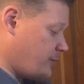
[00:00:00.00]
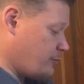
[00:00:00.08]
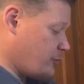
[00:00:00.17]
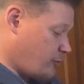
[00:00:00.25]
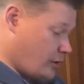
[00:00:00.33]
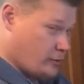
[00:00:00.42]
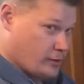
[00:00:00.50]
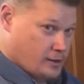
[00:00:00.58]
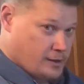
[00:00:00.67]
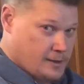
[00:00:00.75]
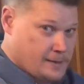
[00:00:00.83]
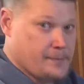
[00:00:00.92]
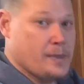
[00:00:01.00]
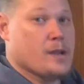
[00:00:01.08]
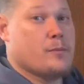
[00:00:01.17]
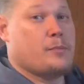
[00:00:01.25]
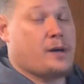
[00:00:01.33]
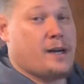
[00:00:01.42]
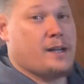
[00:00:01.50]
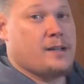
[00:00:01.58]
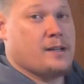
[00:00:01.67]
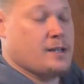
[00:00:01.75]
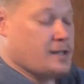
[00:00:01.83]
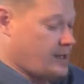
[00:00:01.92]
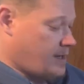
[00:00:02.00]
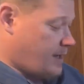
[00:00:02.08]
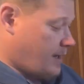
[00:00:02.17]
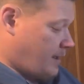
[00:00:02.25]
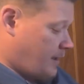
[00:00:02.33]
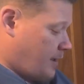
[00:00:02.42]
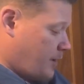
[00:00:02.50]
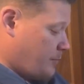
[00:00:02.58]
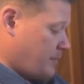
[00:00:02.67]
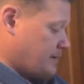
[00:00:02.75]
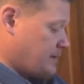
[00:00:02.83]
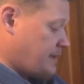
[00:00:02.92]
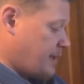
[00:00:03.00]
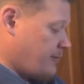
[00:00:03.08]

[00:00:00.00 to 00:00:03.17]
Kroger, but instead